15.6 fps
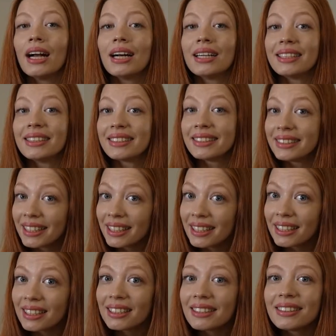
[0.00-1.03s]
a
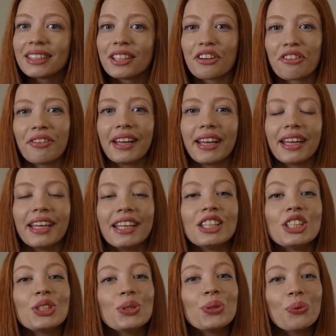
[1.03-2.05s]
single serving
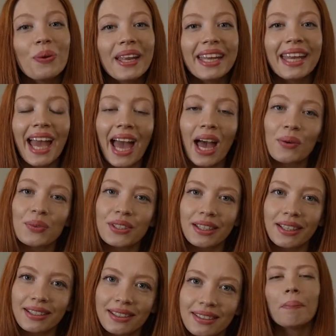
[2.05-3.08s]
is 20
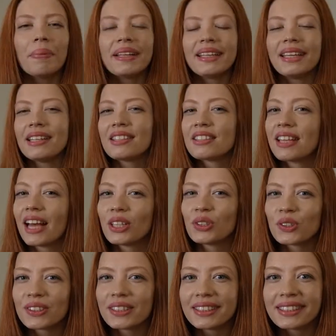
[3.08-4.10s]
ounces. But it's not
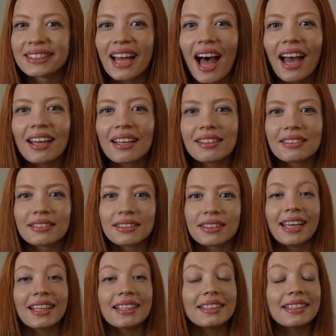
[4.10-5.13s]
just the size,
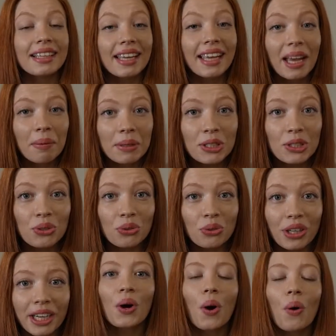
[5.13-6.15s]
it's the
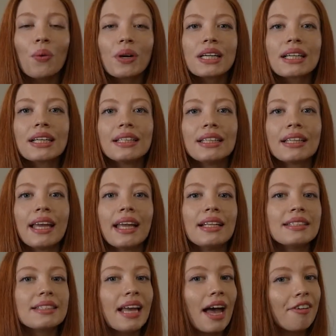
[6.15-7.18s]
chemistry. Coke
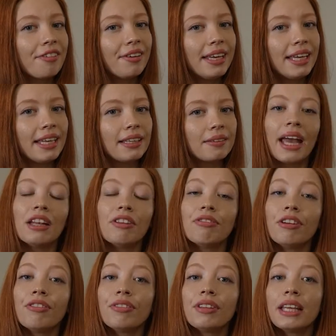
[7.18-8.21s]
contains caffeine and
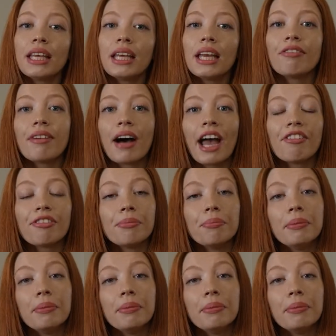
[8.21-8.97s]
55